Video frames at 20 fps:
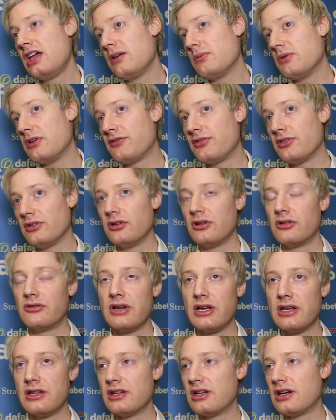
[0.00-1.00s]
went for a long
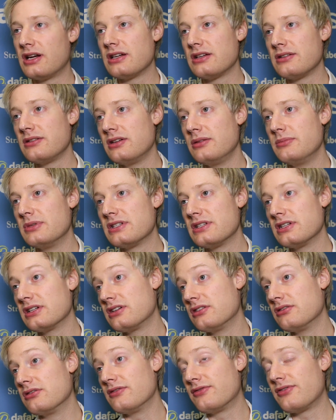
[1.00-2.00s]
red, and then he missed it,
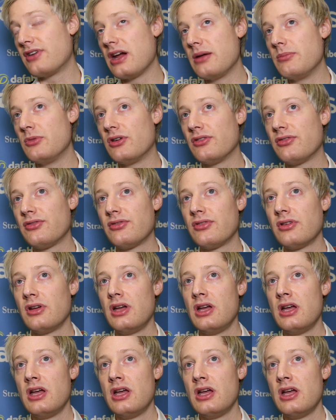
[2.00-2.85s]
killed the frame off.